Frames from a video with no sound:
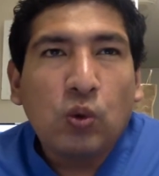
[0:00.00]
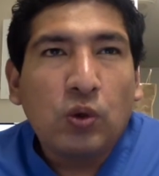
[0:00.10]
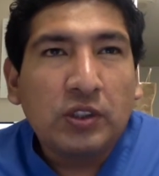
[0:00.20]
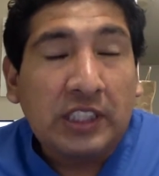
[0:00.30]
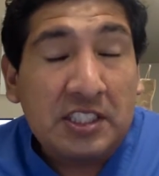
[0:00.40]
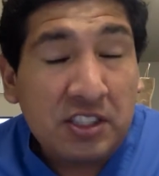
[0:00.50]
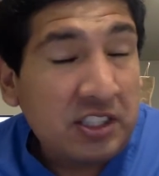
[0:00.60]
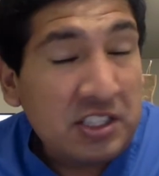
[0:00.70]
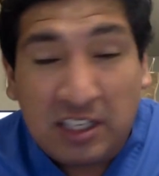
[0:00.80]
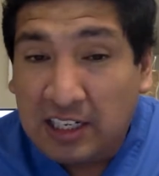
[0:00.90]

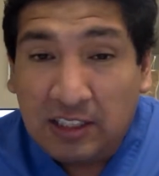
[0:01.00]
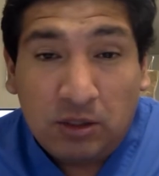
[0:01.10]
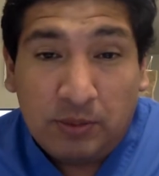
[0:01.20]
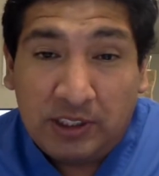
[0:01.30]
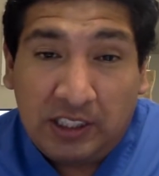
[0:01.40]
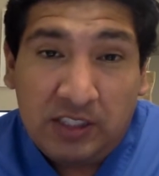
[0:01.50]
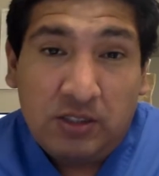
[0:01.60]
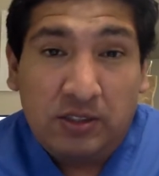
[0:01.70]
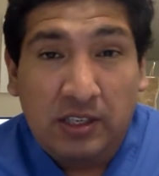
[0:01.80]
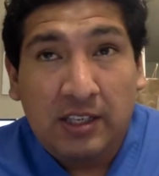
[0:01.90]
such a hard
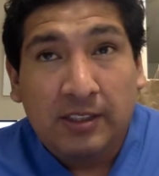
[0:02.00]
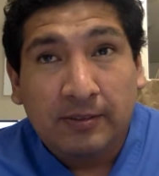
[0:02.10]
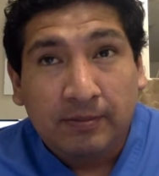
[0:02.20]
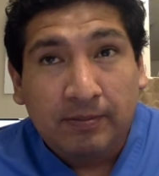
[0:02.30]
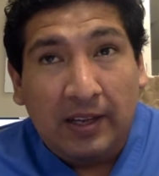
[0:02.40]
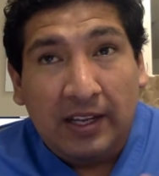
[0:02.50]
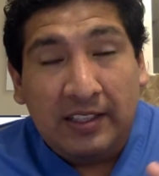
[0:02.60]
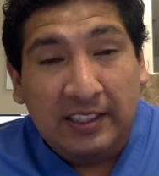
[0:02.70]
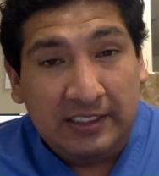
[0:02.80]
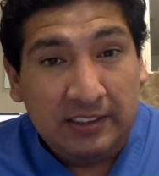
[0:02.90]
conversation, and
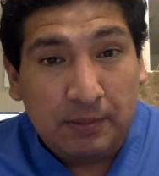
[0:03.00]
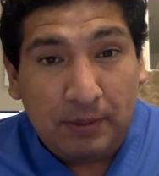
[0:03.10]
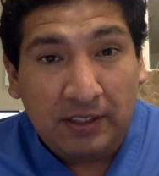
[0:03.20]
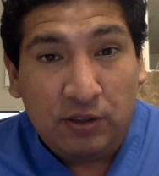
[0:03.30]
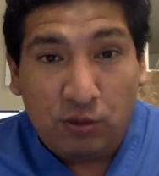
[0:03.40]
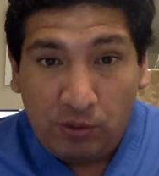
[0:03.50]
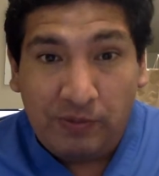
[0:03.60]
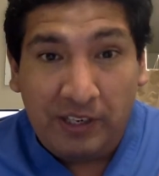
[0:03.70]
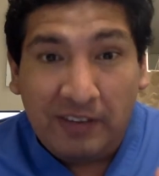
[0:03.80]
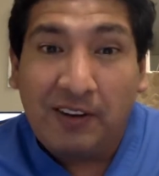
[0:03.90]
this is the part that you will
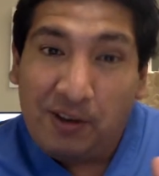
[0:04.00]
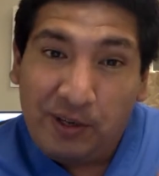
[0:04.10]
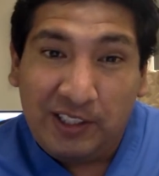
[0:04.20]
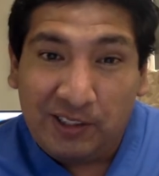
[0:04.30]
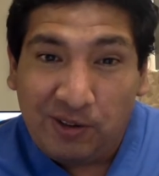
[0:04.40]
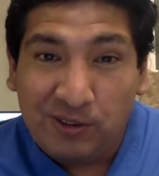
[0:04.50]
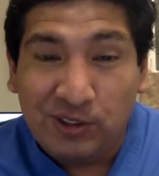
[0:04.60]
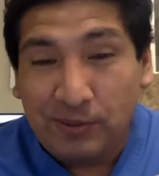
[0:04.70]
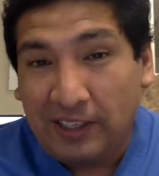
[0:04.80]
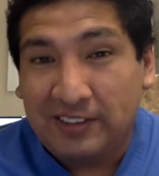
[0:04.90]
be evaluated on.
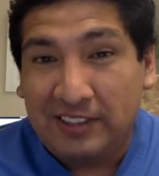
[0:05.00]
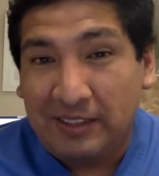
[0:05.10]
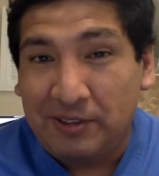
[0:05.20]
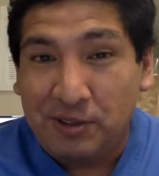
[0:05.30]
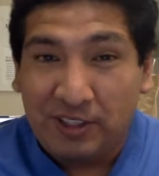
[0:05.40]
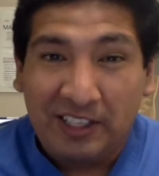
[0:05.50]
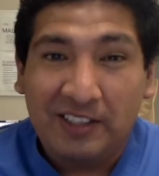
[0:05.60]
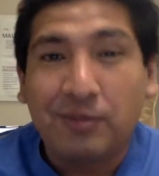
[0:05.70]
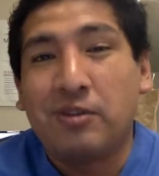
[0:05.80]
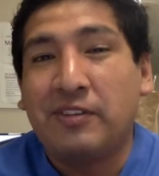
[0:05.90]
Sometimes even your
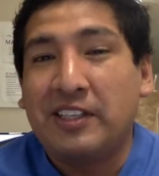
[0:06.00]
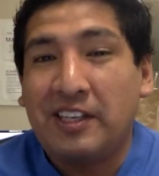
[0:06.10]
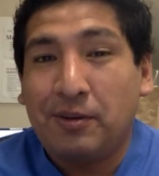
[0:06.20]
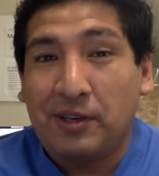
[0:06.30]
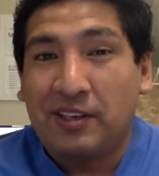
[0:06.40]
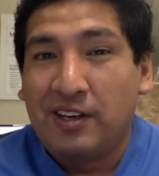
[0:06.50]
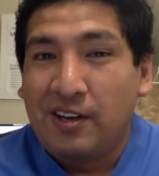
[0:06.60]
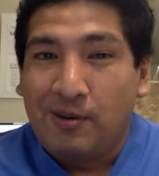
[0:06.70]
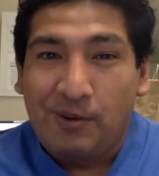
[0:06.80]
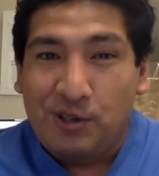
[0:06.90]
attending will be there when
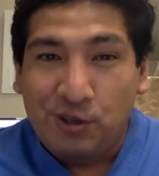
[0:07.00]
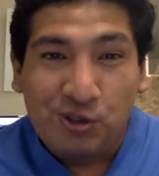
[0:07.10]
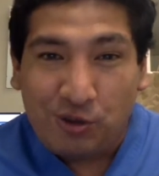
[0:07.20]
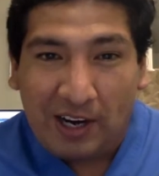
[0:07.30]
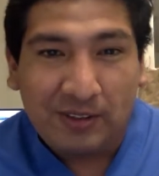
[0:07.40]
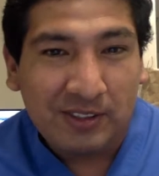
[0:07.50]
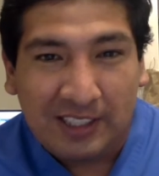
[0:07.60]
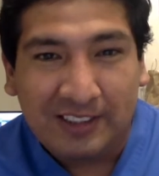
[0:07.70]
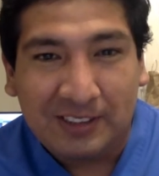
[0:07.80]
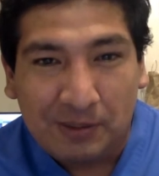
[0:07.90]
you try to
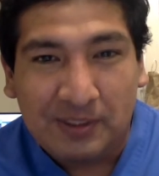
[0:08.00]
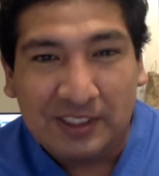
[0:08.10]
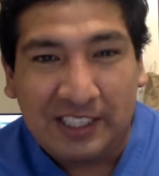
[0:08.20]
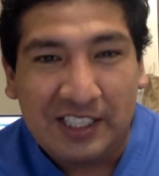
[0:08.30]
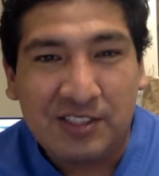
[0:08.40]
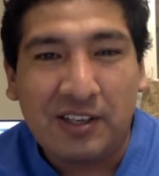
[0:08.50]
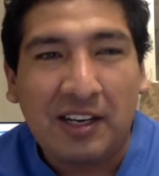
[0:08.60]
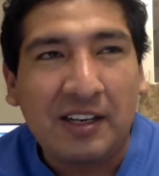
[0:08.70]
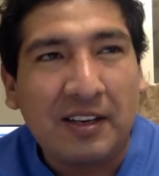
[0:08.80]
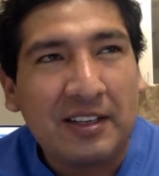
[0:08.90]
start this conversation,
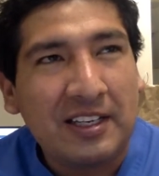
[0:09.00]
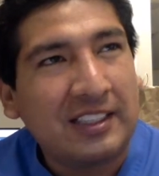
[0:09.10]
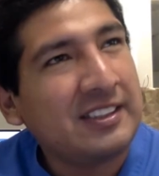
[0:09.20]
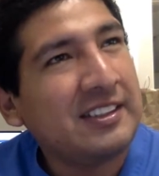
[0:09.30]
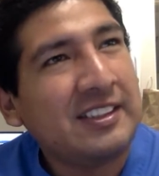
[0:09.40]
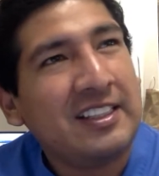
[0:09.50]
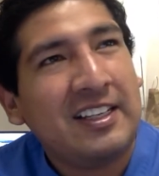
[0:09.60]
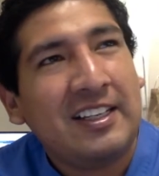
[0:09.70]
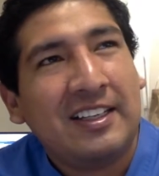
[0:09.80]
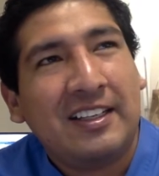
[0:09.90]
and yes,
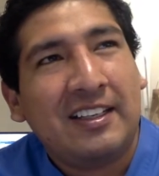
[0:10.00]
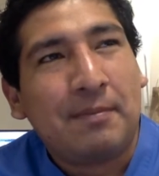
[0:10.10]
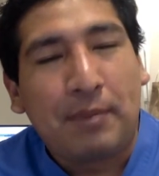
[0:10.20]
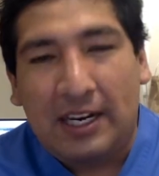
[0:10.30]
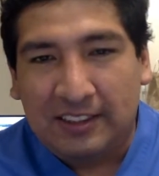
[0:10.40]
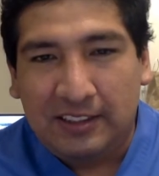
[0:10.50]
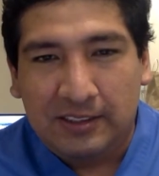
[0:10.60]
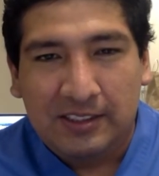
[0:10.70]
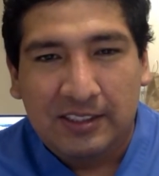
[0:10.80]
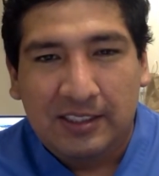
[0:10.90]

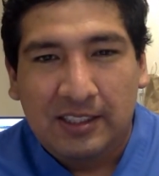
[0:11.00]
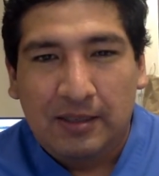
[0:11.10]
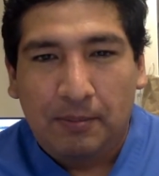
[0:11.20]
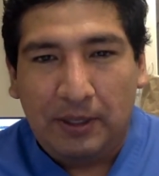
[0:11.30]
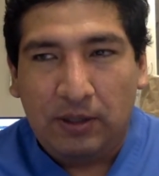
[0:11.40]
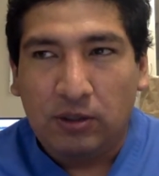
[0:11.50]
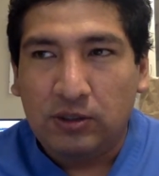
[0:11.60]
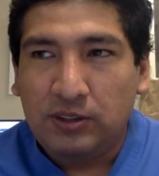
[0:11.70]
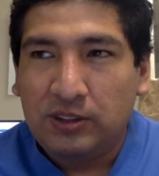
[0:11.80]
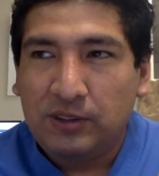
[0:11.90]
practice,
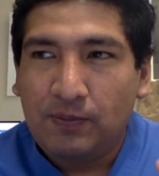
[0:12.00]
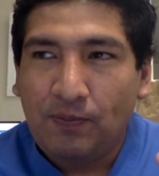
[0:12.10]
because